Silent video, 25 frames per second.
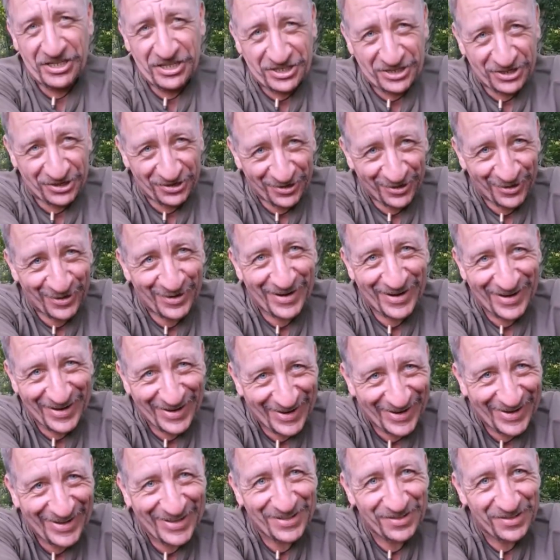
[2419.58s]
Sure,
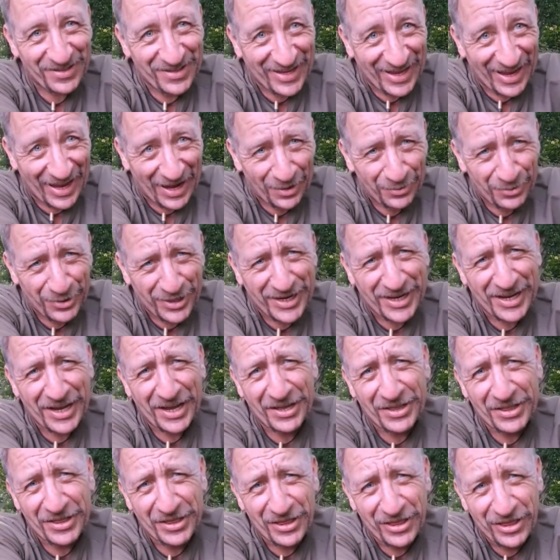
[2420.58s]
it'll carry
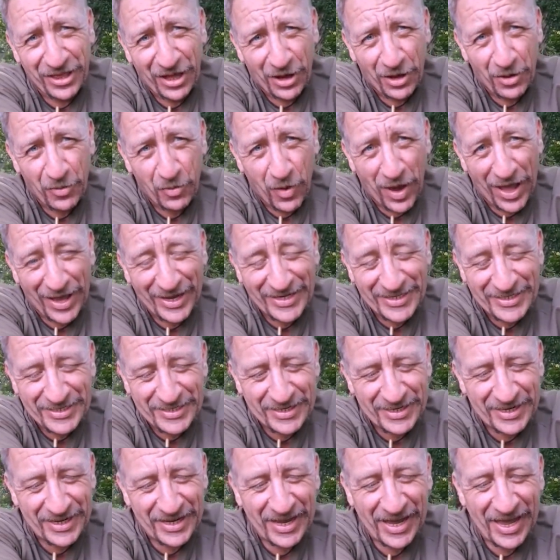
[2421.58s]
a lot of
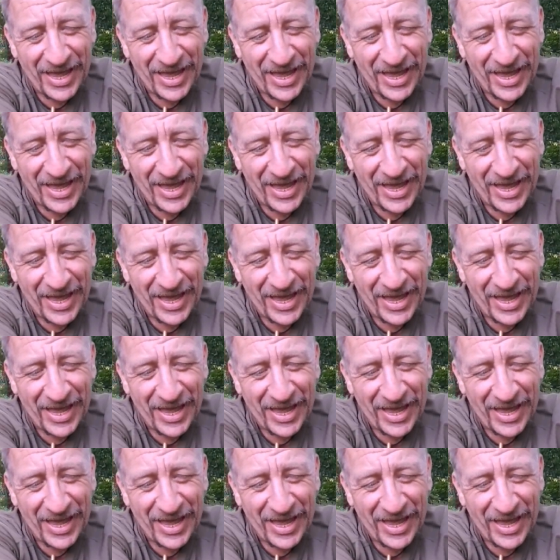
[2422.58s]
weight,